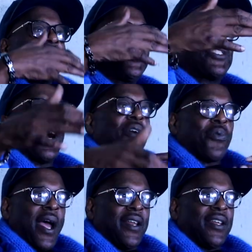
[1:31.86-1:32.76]
she started
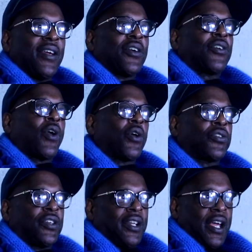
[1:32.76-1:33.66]
writing
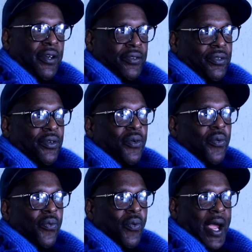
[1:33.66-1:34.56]
courtesy letters,
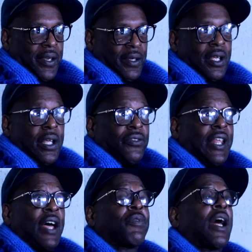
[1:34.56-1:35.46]
right?
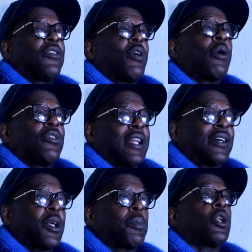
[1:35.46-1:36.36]
That's why I know I was
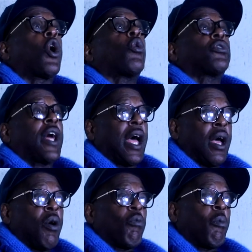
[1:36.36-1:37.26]
locked up a long
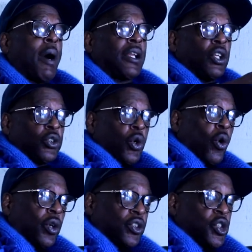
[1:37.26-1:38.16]
time but my little
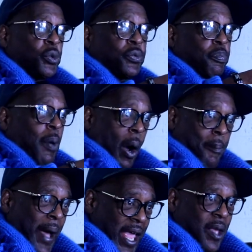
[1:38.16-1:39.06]
daughter, she was a
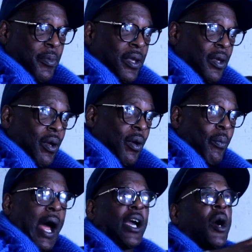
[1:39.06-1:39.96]
baby.
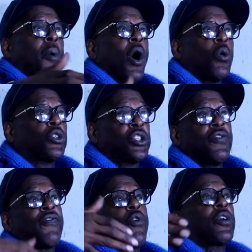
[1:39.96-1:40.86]
I come home, she
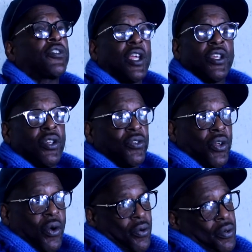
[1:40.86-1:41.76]
14 years
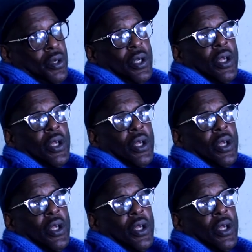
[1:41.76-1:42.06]
old.